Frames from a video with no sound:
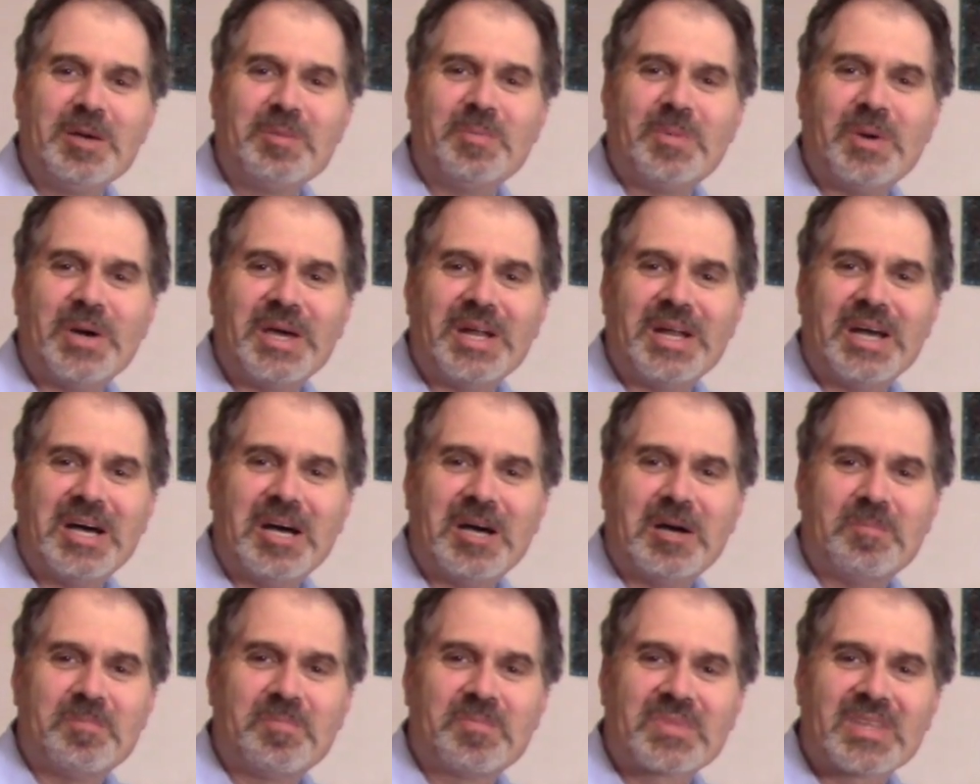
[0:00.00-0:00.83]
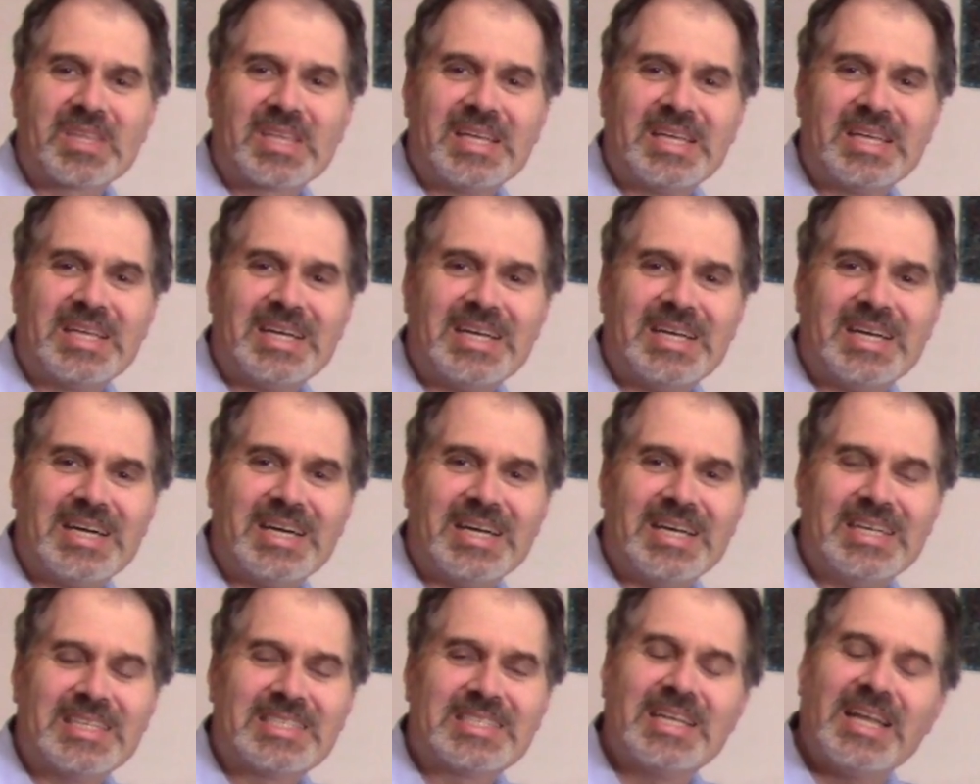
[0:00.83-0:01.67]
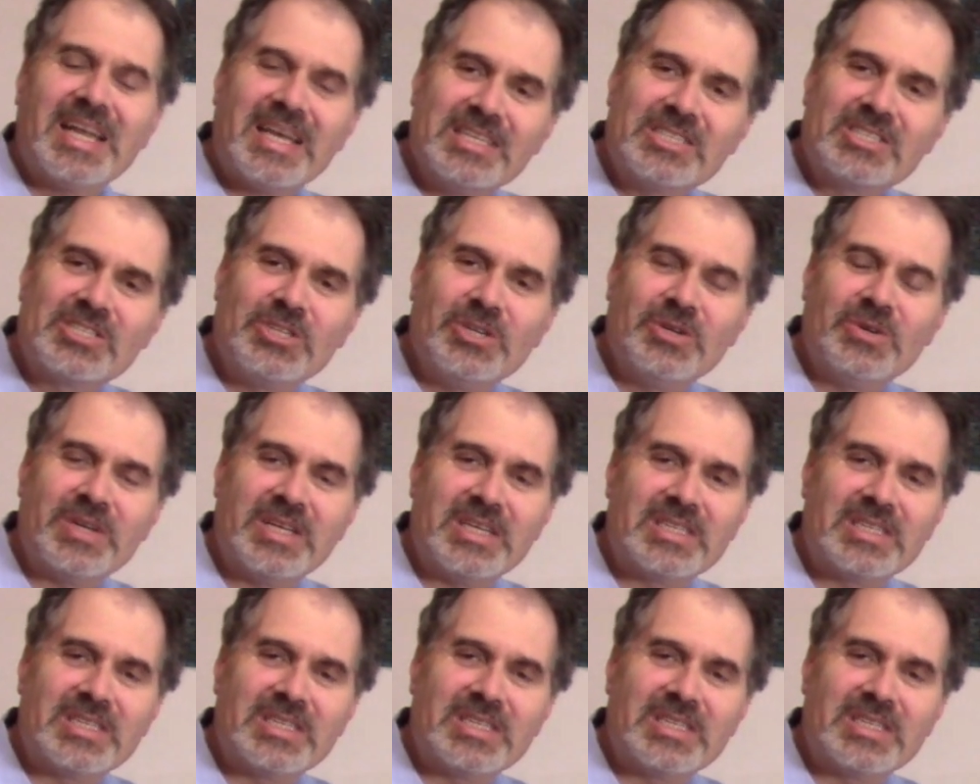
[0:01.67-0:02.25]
But um, uh, it's a nice tune.